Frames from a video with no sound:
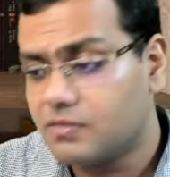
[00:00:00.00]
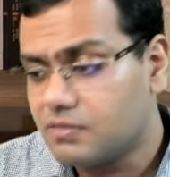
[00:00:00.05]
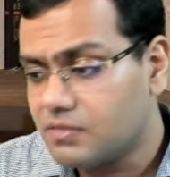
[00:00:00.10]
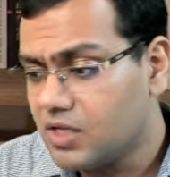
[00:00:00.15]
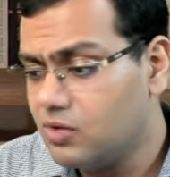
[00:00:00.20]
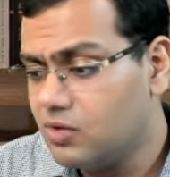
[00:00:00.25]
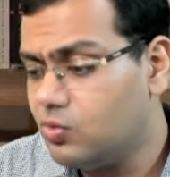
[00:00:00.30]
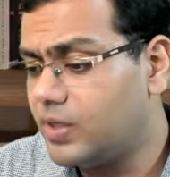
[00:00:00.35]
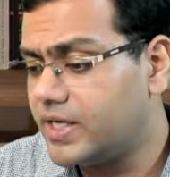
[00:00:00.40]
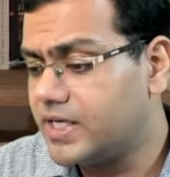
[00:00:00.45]

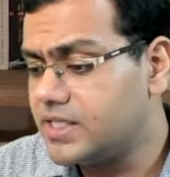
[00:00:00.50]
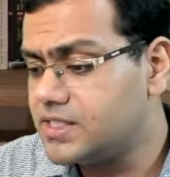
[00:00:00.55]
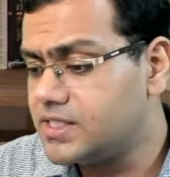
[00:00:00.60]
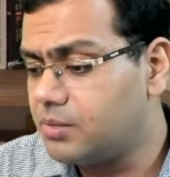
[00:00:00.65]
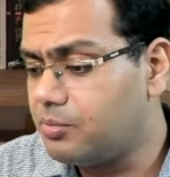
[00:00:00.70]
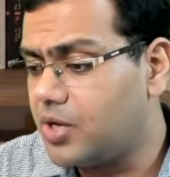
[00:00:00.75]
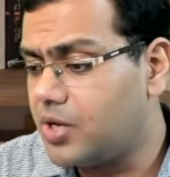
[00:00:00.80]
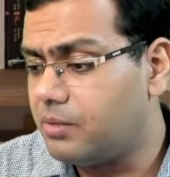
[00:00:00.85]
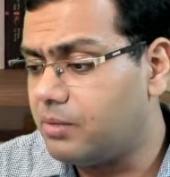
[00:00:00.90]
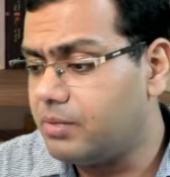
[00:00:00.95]
What is the
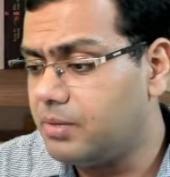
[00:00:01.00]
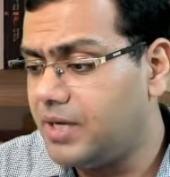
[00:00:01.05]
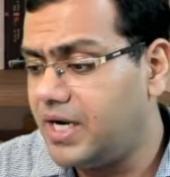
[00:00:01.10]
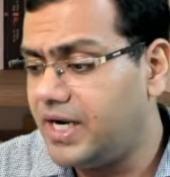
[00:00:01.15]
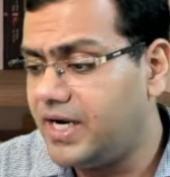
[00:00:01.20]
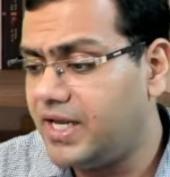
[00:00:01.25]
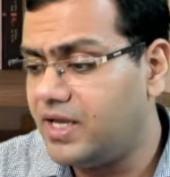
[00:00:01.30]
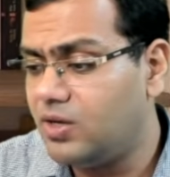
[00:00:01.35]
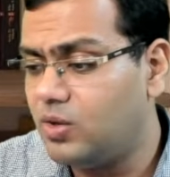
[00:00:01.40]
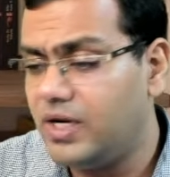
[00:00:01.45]

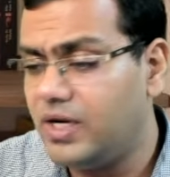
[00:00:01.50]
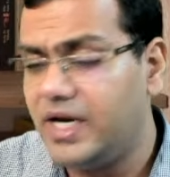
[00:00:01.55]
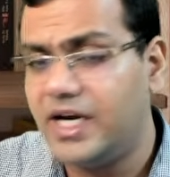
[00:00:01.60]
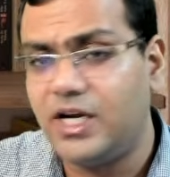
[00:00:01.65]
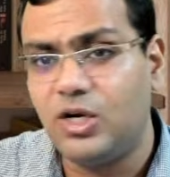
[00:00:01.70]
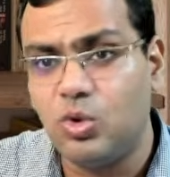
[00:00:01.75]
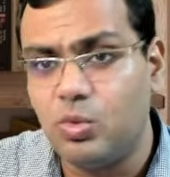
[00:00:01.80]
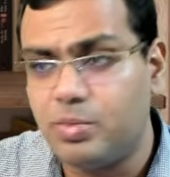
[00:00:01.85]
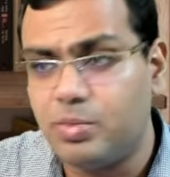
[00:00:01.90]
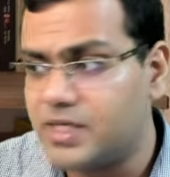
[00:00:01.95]
probability? Only
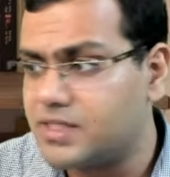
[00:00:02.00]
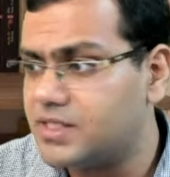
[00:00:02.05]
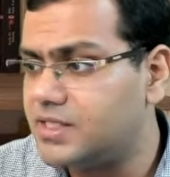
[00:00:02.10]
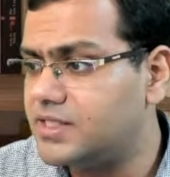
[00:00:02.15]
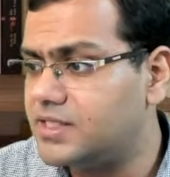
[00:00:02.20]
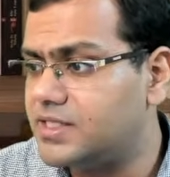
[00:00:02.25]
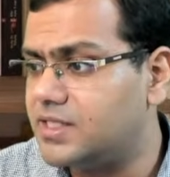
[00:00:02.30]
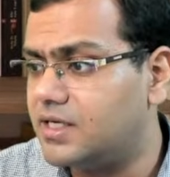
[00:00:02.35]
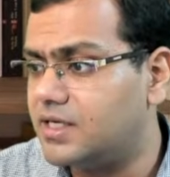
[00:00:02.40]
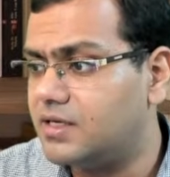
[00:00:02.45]

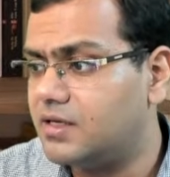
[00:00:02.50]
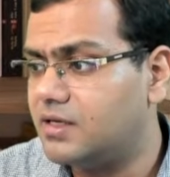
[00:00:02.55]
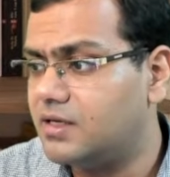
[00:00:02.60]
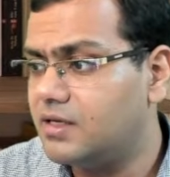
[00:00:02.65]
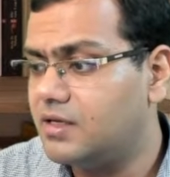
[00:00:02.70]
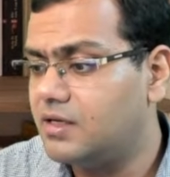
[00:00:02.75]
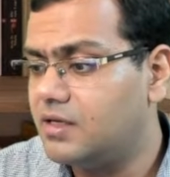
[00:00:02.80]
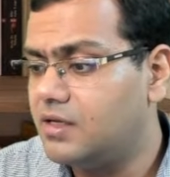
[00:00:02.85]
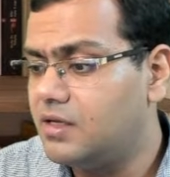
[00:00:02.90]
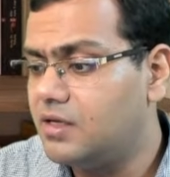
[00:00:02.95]
2%, sir.
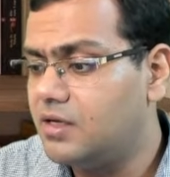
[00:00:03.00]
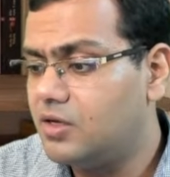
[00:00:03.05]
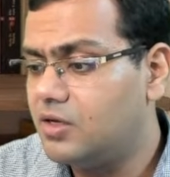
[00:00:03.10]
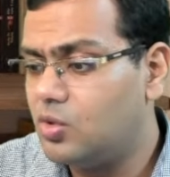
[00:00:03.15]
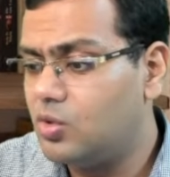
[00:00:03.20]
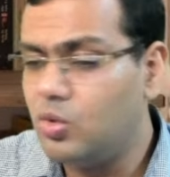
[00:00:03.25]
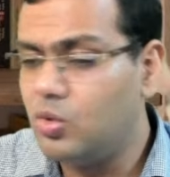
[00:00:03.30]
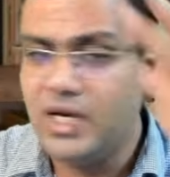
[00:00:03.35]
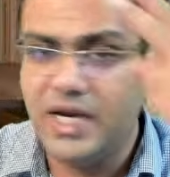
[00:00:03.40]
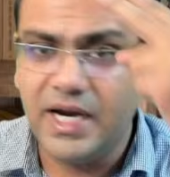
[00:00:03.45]

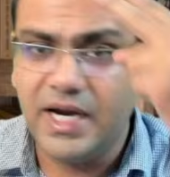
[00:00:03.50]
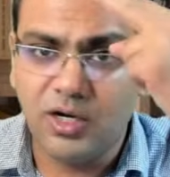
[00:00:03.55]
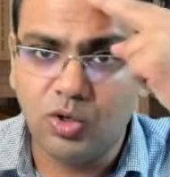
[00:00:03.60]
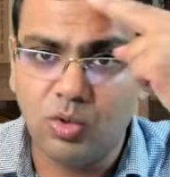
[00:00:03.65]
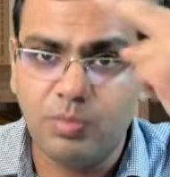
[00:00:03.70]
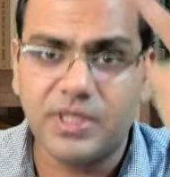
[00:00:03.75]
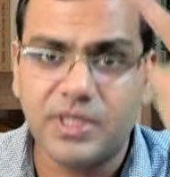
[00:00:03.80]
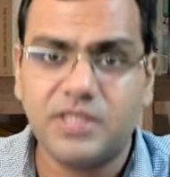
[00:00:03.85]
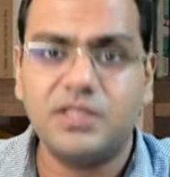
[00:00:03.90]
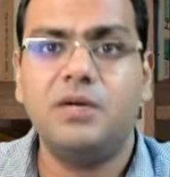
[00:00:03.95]
Only
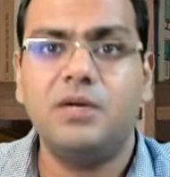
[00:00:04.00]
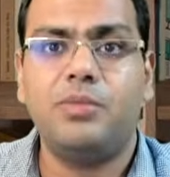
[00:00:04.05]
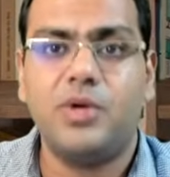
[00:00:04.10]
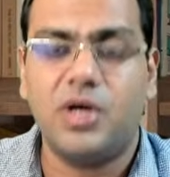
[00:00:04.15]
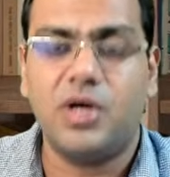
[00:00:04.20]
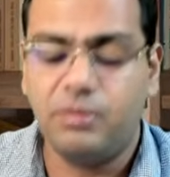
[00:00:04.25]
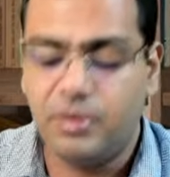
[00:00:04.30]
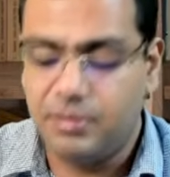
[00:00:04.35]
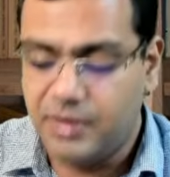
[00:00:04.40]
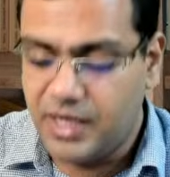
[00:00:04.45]
2%
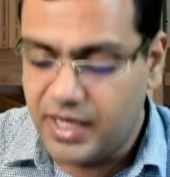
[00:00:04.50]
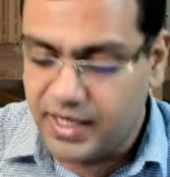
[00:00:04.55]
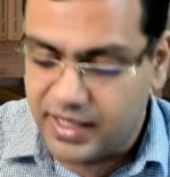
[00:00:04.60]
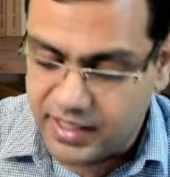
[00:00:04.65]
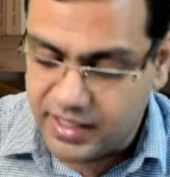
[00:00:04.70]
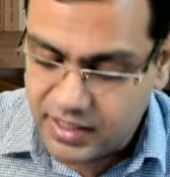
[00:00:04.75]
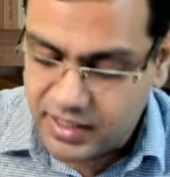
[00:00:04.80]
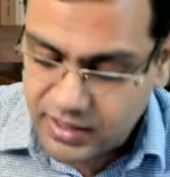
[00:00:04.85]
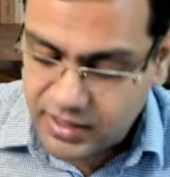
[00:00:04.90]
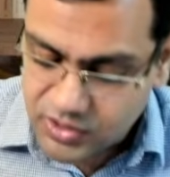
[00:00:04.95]

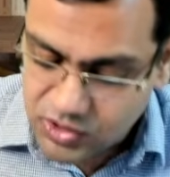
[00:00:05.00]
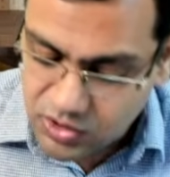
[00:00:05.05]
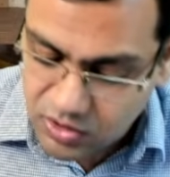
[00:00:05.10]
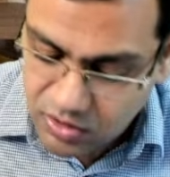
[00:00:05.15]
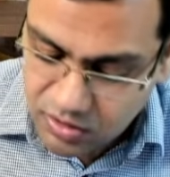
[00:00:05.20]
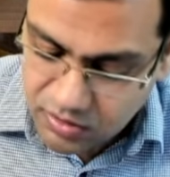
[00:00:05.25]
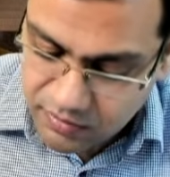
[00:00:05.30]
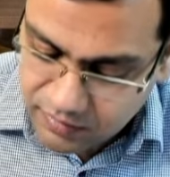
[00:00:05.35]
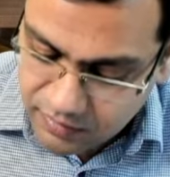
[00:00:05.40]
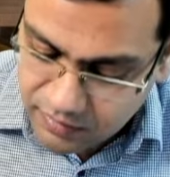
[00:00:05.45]
probability.
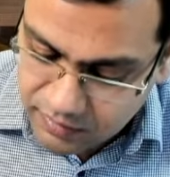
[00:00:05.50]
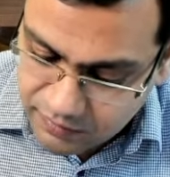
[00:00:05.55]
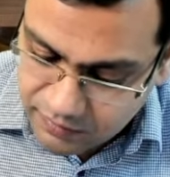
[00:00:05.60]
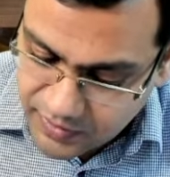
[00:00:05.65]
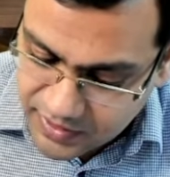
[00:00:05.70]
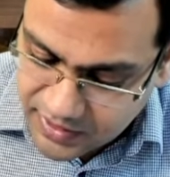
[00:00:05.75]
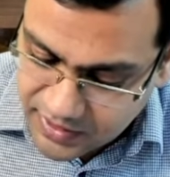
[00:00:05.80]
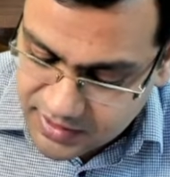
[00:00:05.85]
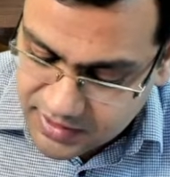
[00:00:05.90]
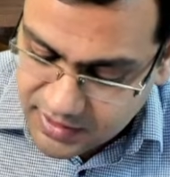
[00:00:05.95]
So
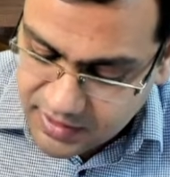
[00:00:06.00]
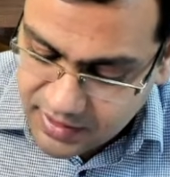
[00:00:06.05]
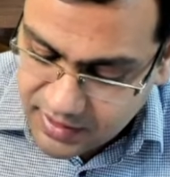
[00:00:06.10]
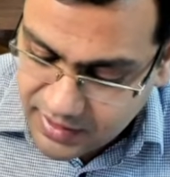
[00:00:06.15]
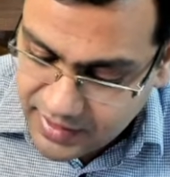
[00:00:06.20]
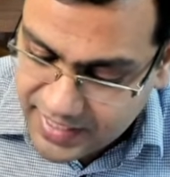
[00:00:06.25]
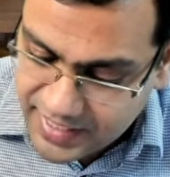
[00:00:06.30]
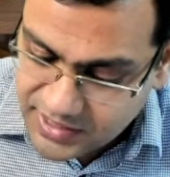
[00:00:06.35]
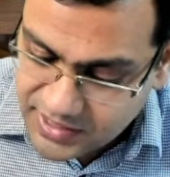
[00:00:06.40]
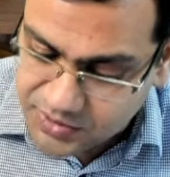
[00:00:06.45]
what is the
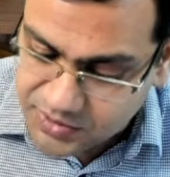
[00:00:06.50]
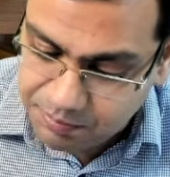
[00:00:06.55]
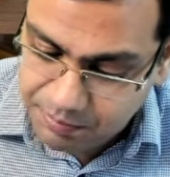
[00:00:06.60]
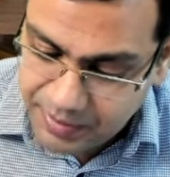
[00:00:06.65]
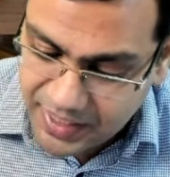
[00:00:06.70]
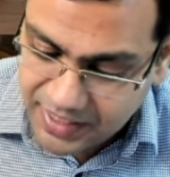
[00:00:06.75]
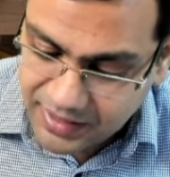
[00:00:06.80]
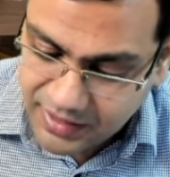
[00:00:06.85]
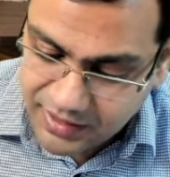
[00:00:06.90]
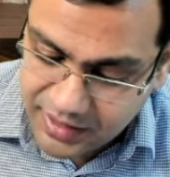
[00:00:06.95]

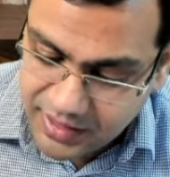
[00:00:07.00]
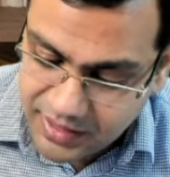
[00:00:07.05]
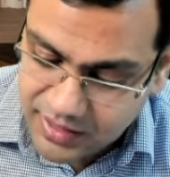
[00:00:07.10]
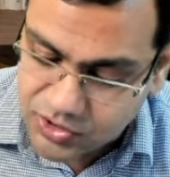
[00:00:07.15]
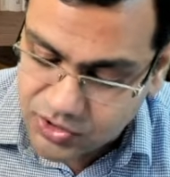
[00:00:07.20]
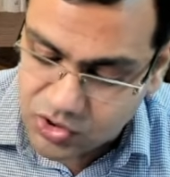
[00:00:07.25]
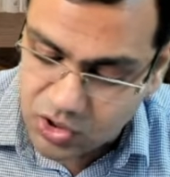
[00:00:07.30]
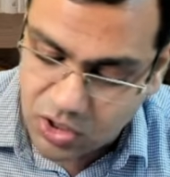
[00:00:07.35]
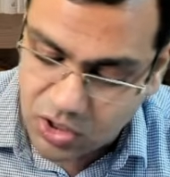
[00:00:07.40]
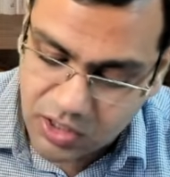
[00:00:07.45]
expected
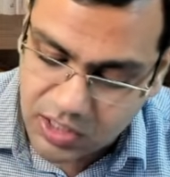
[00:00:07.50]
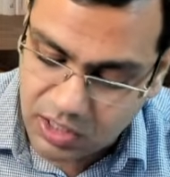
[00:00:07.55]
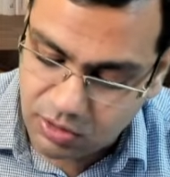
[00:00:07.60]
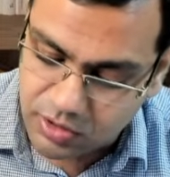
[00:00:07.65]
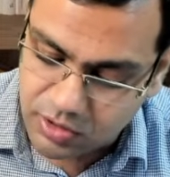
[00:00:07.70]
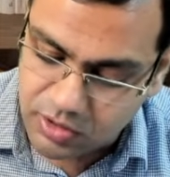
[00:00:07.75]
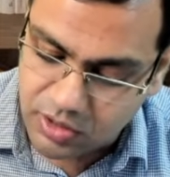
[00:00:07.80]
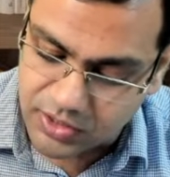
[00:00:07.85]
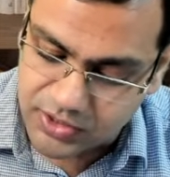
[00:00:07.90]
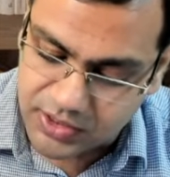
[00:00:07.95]
stock
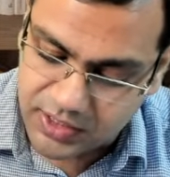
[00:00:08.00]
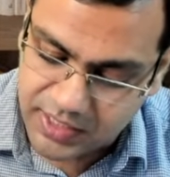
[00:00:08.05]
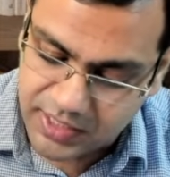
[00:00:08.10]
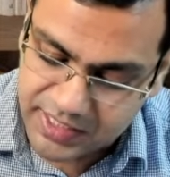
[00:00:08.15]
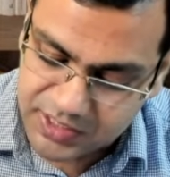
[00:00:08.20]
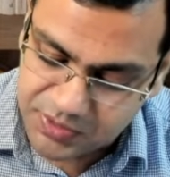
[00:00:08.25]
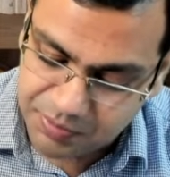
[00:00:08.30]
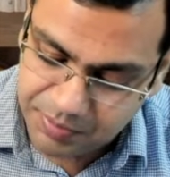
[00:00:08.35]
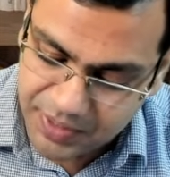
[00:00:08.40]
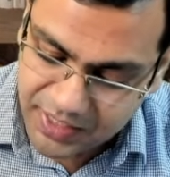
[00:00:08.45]
out cost?
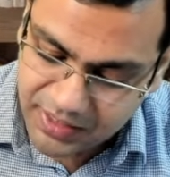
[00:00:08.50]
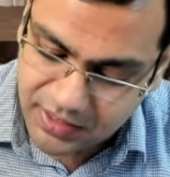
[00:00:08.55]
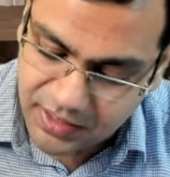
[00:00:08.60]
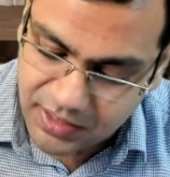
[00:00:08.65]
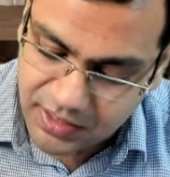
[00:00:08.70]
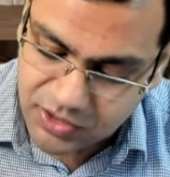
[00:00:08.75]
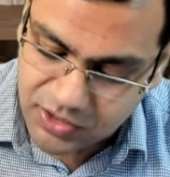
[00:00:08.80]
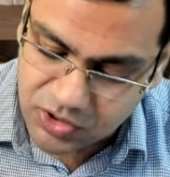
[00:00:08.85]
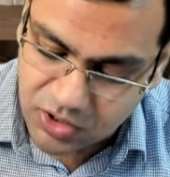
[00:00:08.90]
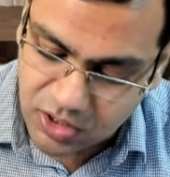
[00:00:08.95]

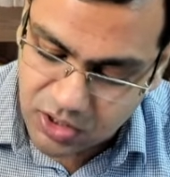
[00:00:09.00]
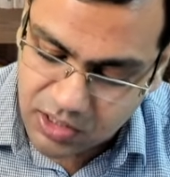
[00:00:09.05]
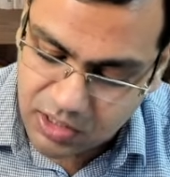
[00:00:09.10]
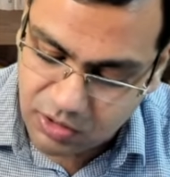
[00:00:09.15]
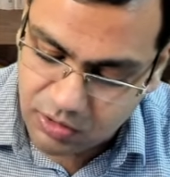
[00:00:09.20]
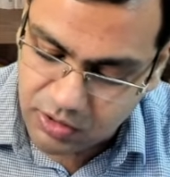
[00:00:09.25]
Expected stock out